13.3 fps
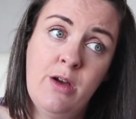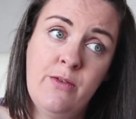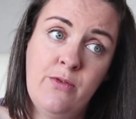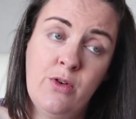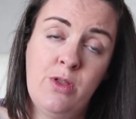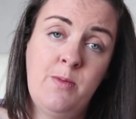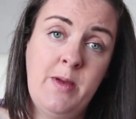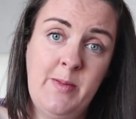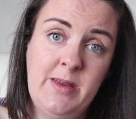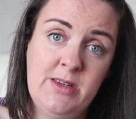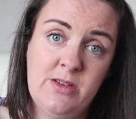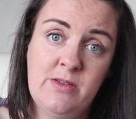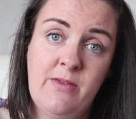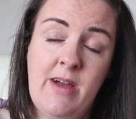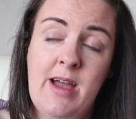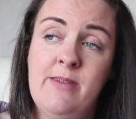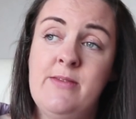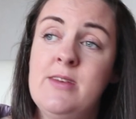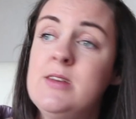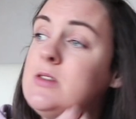for the baby to
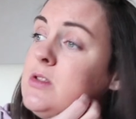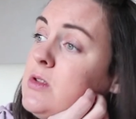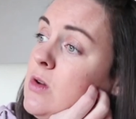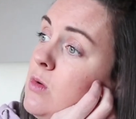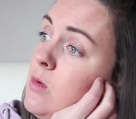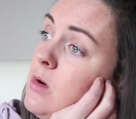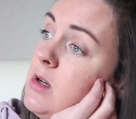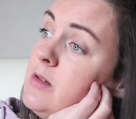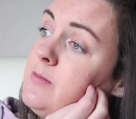survive. So